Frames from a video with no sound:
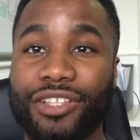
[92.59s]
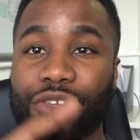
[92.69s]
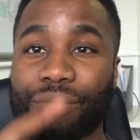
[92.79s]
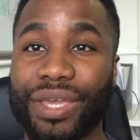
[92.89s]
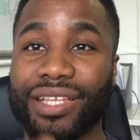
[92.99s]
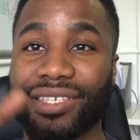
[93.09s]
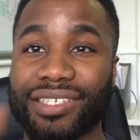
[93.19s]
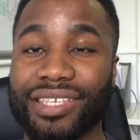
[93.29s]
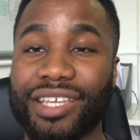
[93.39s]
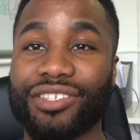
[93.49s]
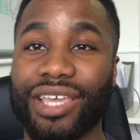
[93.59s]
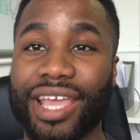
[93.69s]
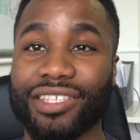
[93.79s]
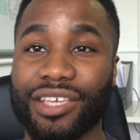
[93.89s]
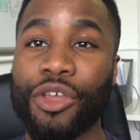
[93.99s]
to B to C to
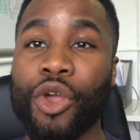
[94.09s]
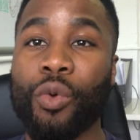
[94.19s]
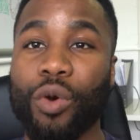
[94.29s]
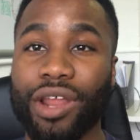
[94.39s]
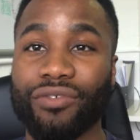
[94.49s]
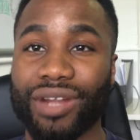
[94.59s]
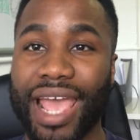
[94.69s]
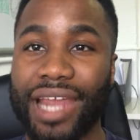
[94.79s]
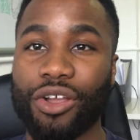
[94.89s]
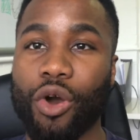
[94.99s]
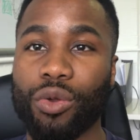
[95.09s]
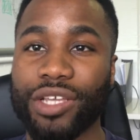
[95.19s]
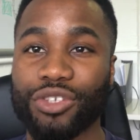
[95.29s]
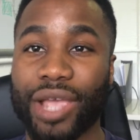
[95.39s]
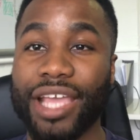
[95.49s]
get to whatever the end goal
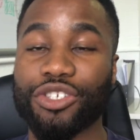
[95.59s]
is, okay?